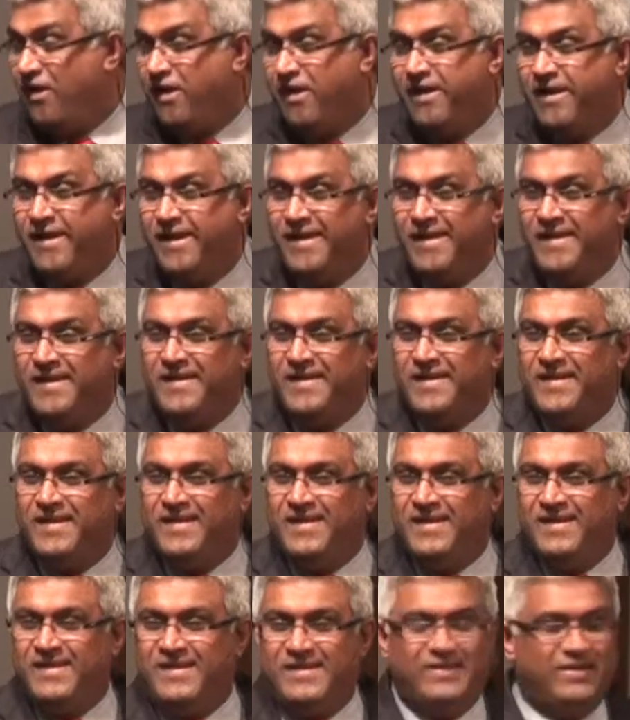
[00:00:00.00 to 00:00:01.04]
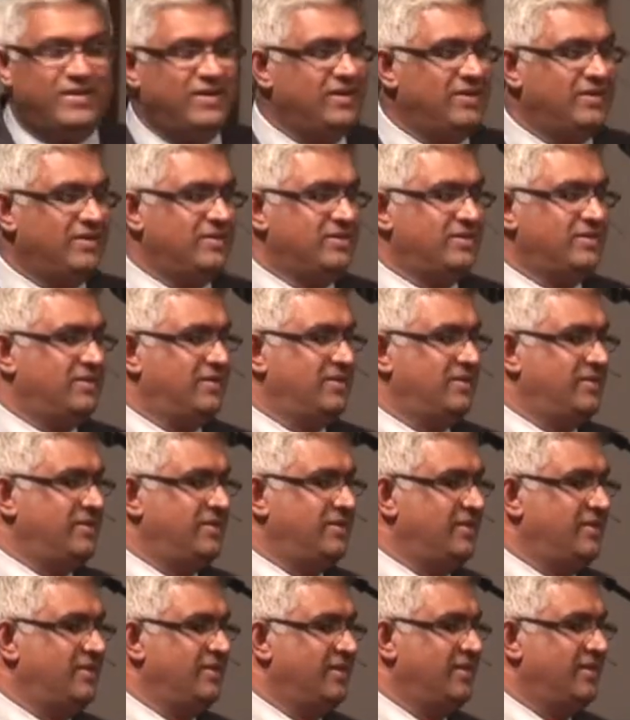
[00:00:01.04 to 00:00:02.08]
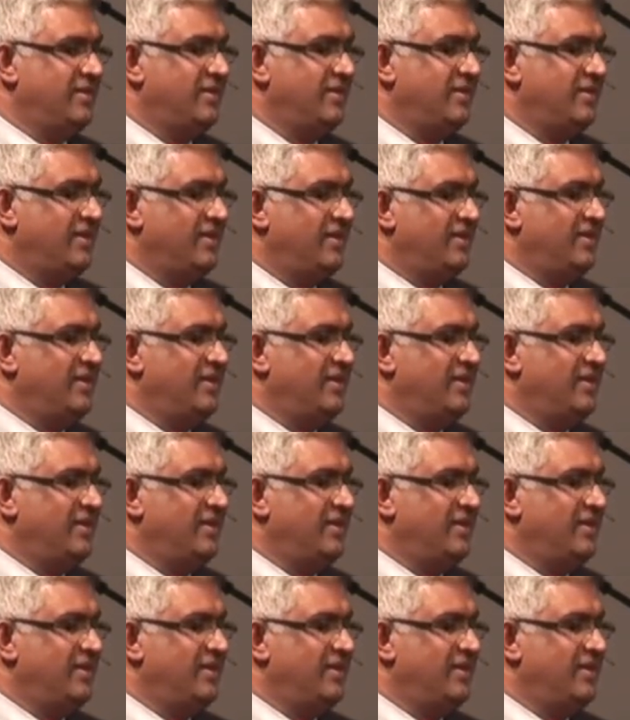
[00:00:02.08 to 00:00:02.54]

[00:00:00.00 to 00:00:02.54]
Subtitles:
Nobody speaks.